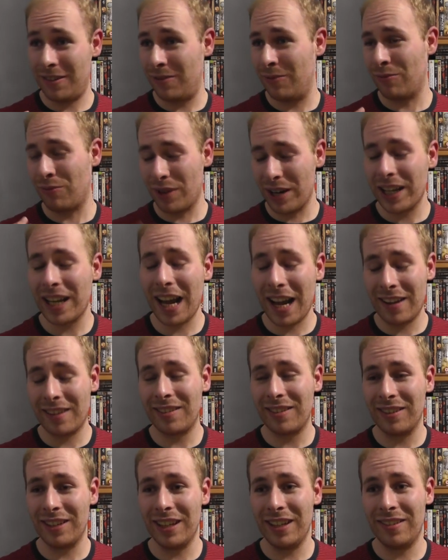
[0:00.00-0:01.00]
Rick
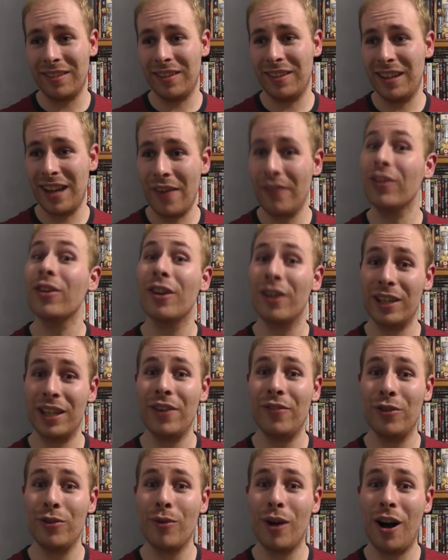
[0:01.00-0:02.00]
Astley's Never Gonna
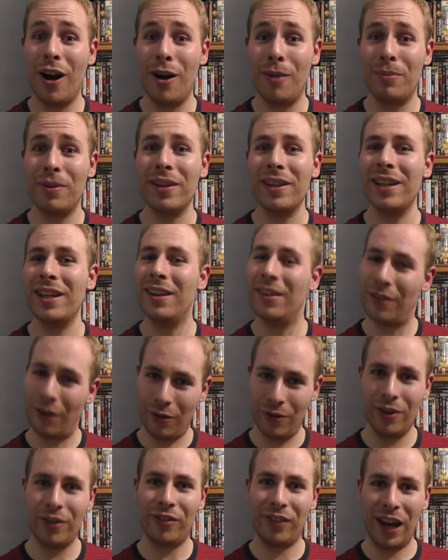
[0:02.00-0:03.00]
Give You Up is
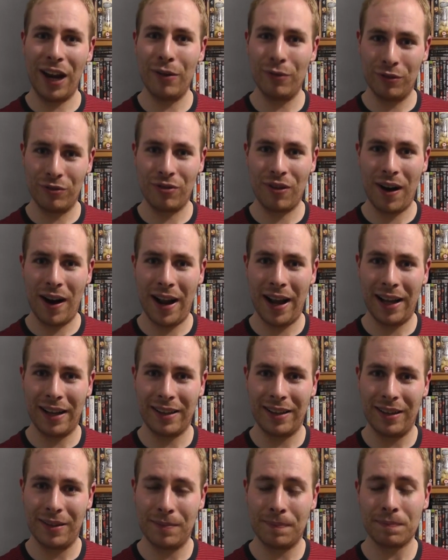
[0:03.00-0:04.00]
on the
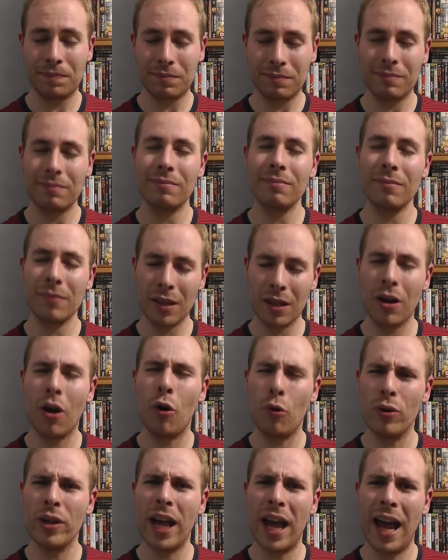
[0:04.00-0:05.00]
soundtrack.
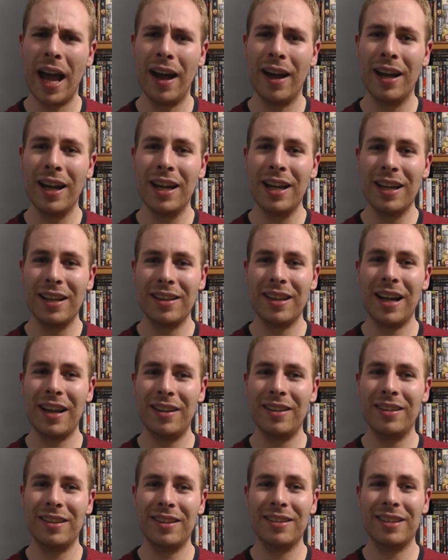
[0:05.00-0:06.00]
Oh yeah,
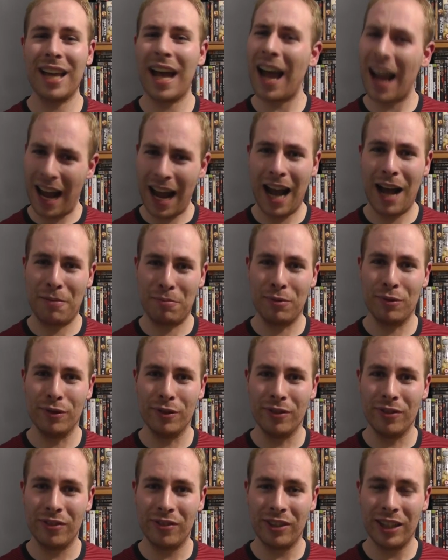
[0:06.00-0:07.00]
that
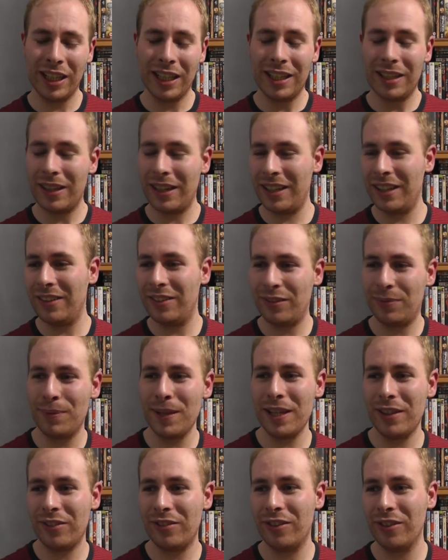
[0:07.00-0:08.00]
happens, and it
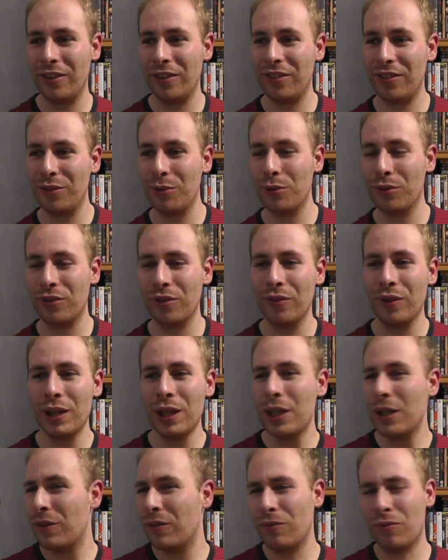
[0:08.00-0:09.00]
speaks to the sort of
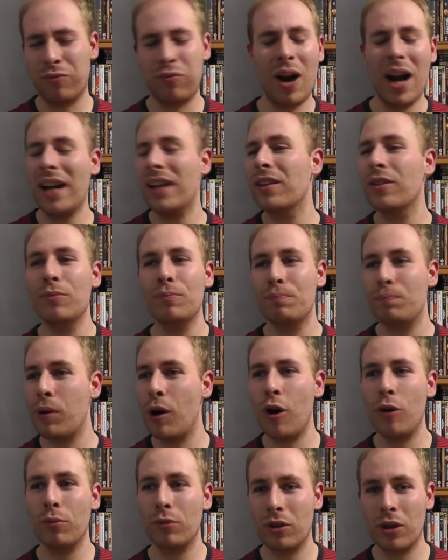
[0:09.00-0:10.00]
random
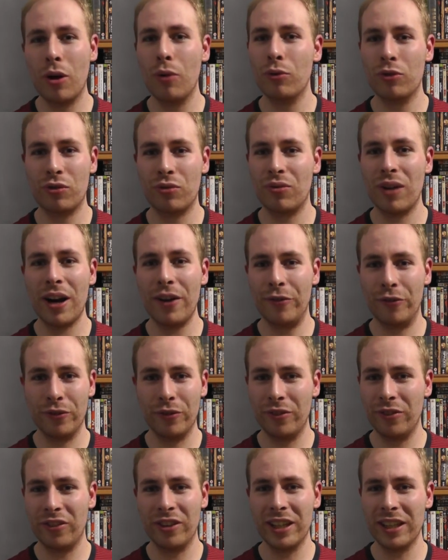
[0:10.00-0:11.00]
pop culture
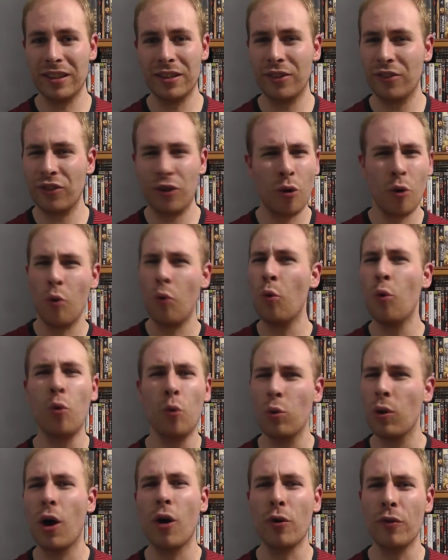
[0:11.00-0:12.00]
referencing that's
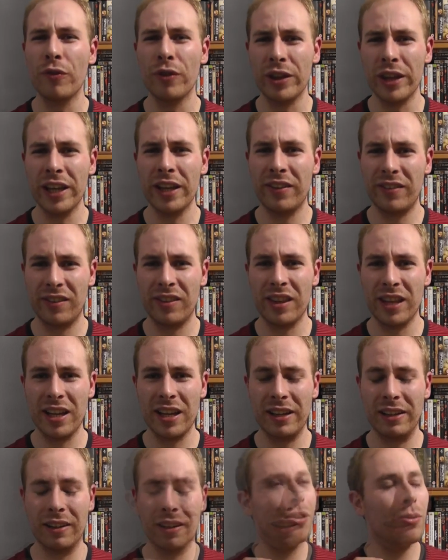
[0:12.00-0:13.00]
all over this
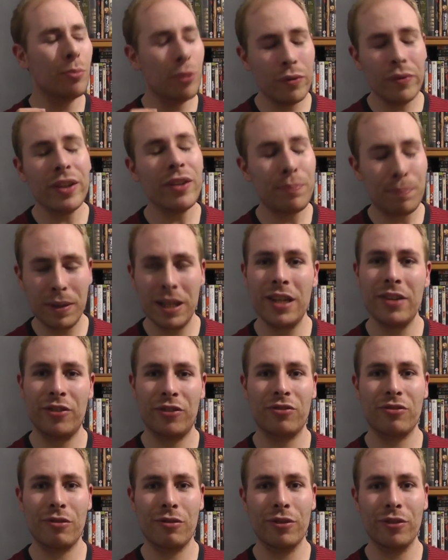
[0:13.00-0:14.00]
thing. The movie's biggest
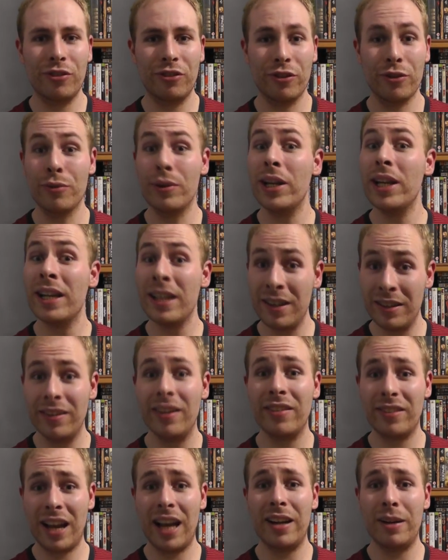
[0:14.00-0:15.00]
strong suit is
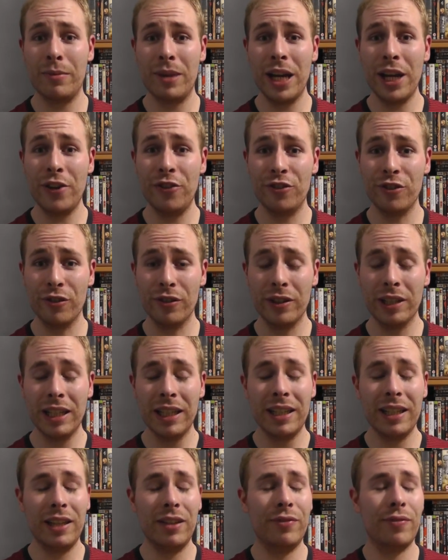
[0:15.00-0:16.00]
its animation.
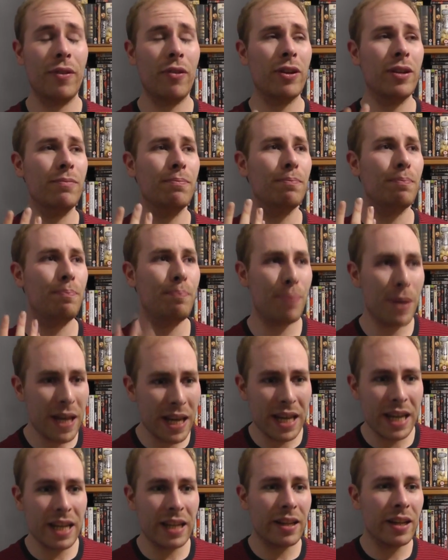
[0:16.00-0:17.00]
It's very
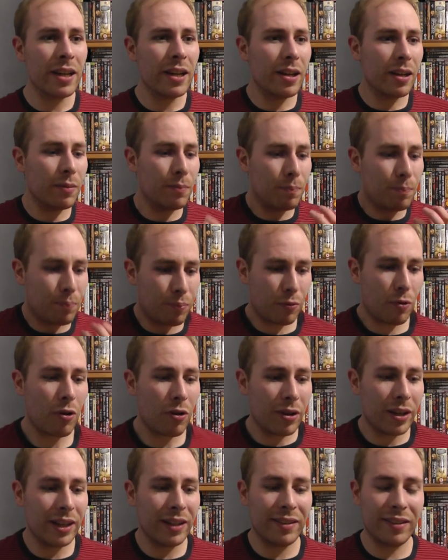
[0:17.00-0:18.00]
big and
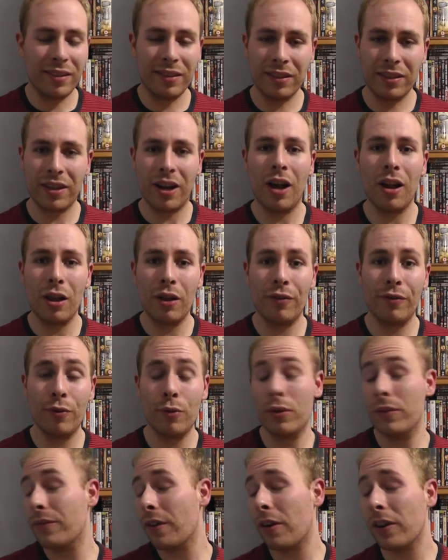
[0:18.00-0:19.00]
bright and
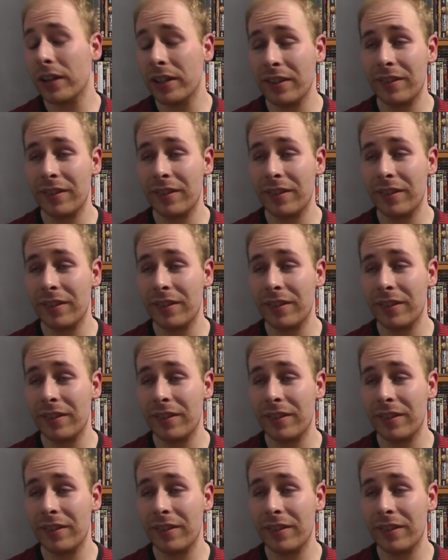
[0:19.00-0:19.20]
colourful and very